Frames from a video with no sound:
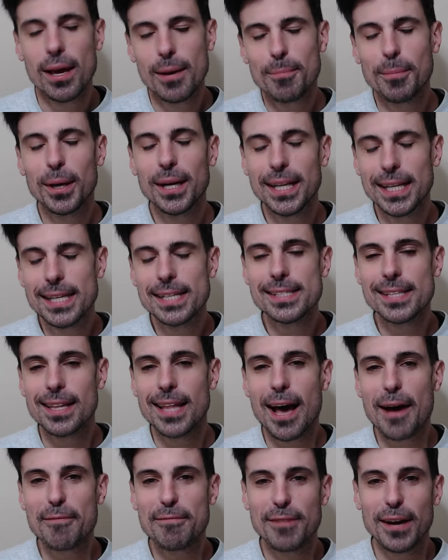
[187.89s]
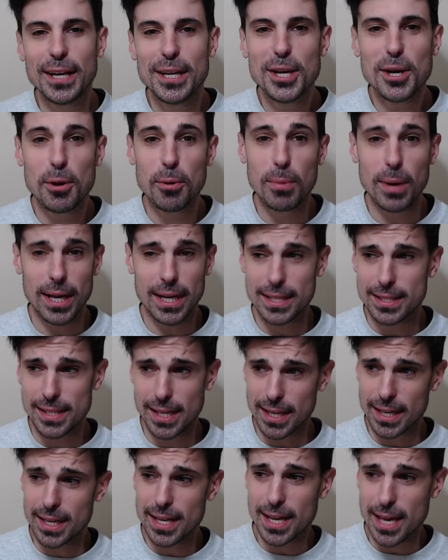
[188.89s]
but it is a lot funnier when it's
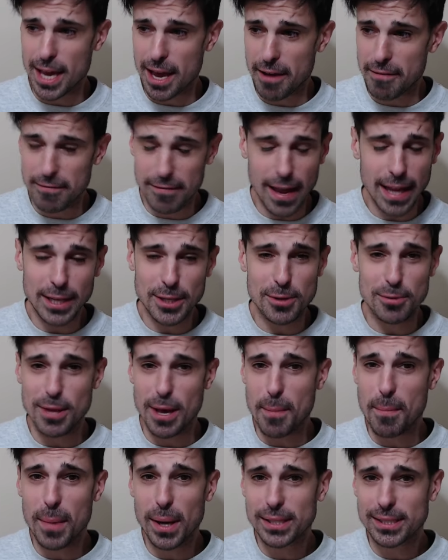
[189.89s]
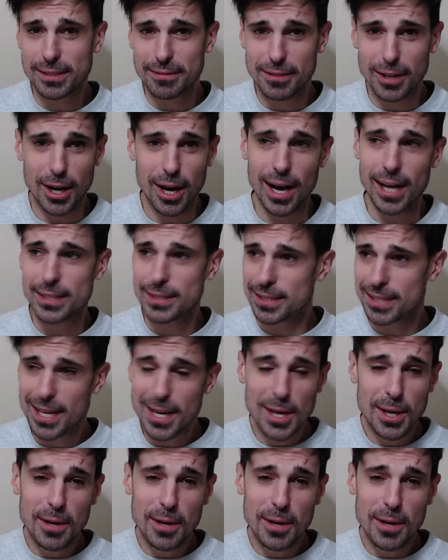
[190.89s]
in a venue that must have cost